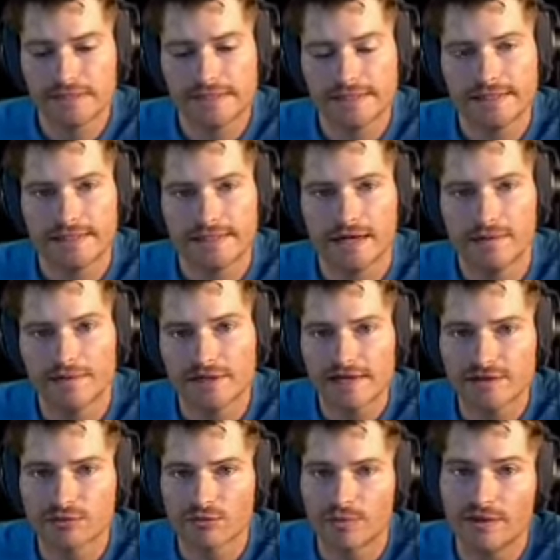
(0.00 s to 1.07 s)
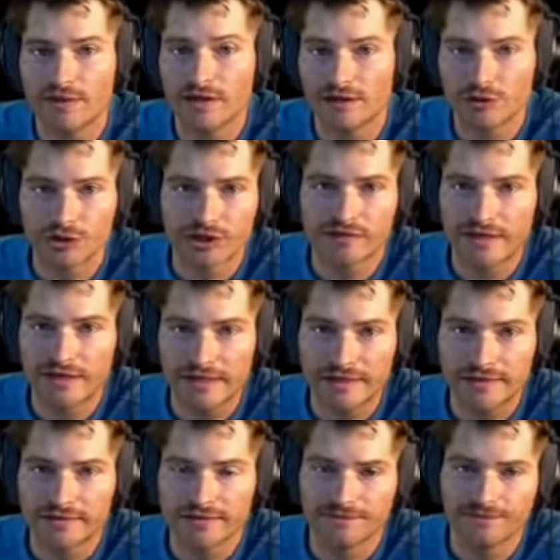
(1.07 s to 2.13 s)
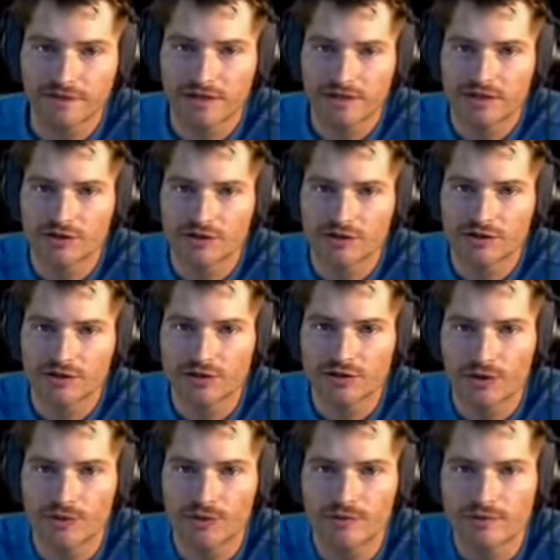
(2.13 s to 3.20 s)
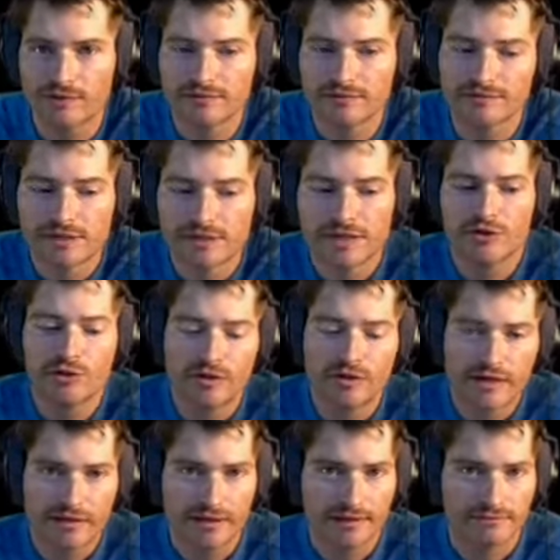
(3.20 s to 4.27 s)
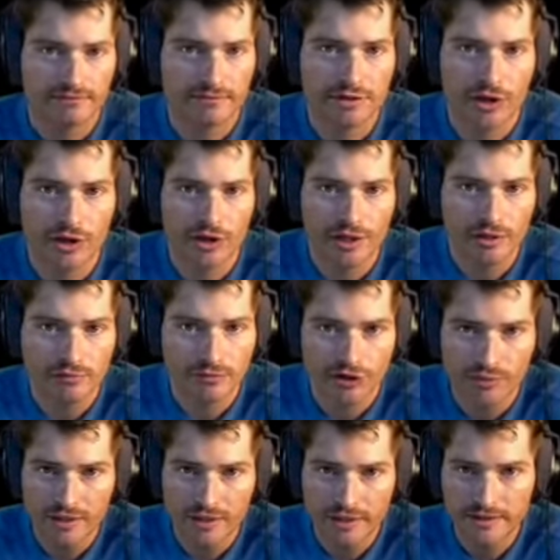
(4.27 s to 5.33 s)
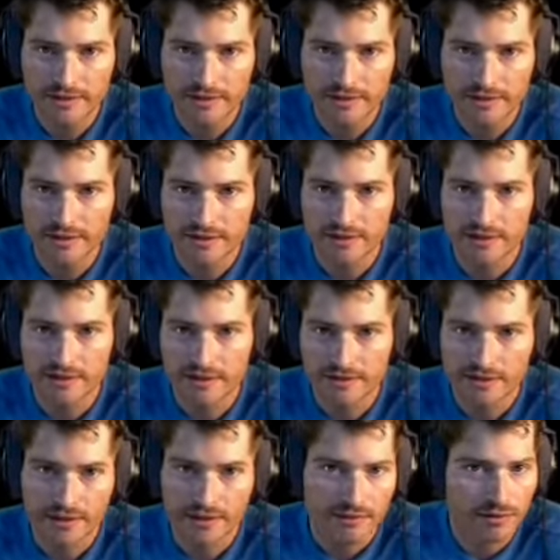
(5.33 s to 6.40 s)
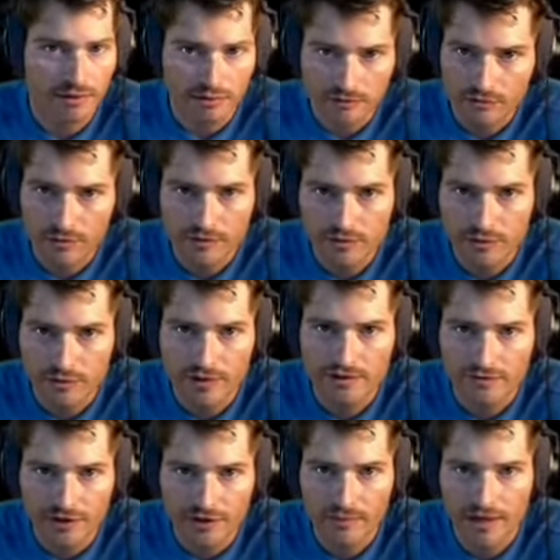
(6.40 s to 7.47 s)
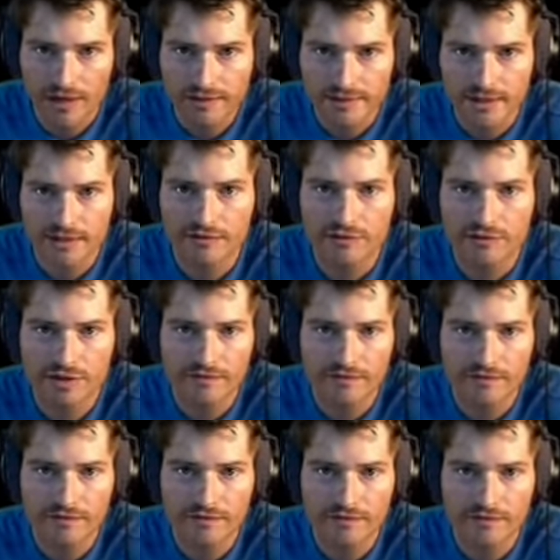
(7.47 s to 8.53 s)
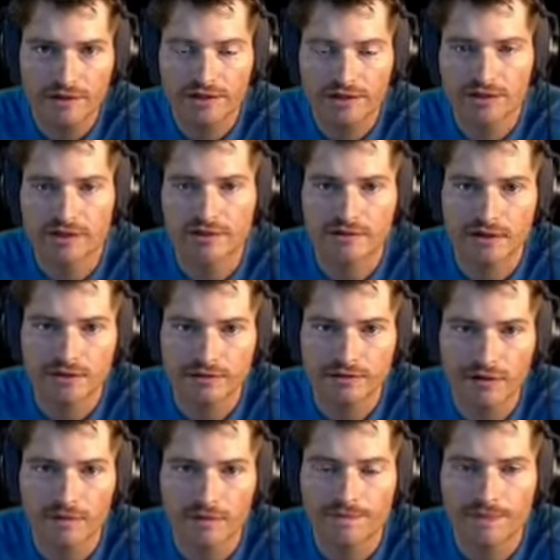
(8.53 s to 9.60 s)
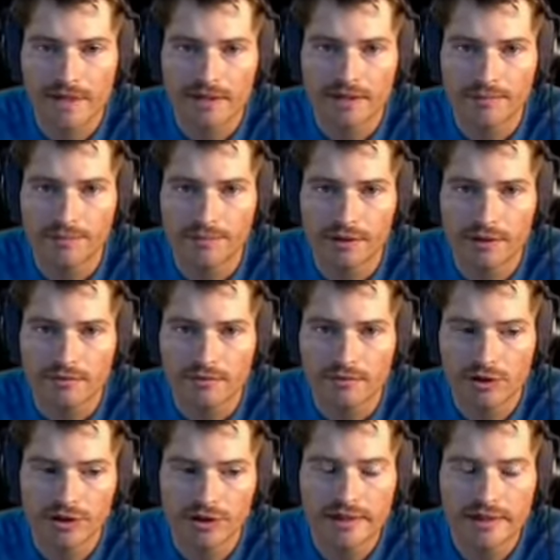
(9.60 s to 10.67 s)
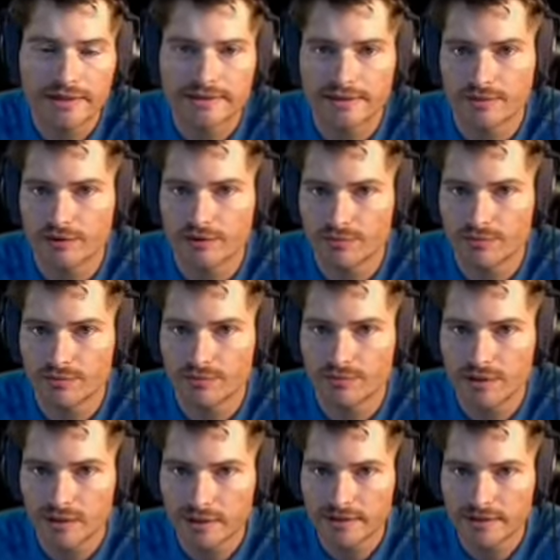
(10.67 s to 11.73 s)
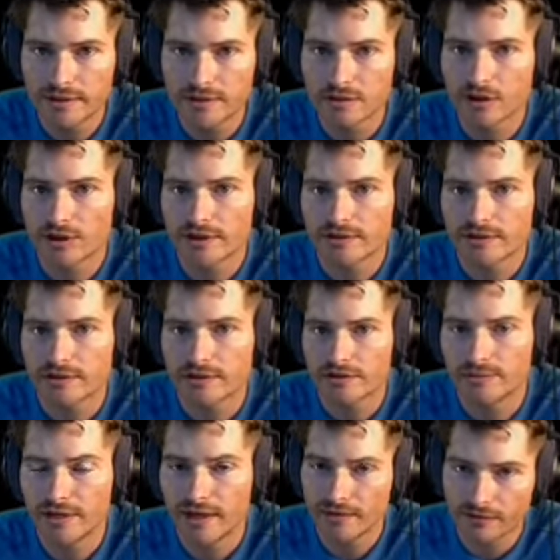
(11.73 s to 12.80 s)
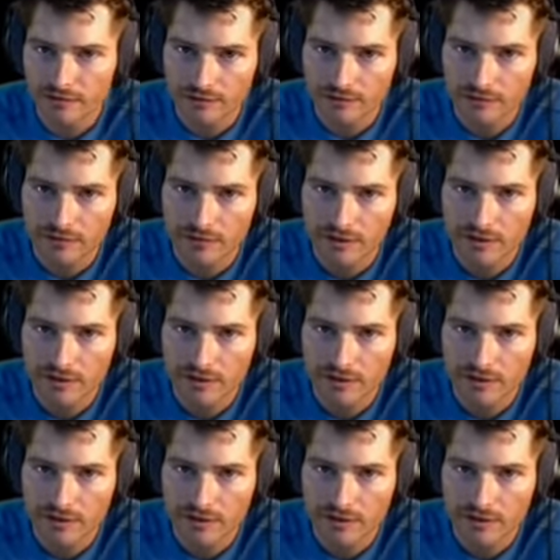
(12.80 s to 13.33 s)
And the last one will be the illusion of ease. So you think that learning should be easy, because I said, of course, UX of learning mindset, if you can't finish, it's not your fault. But learning isn't going to be easy. Learning is going to be effortful.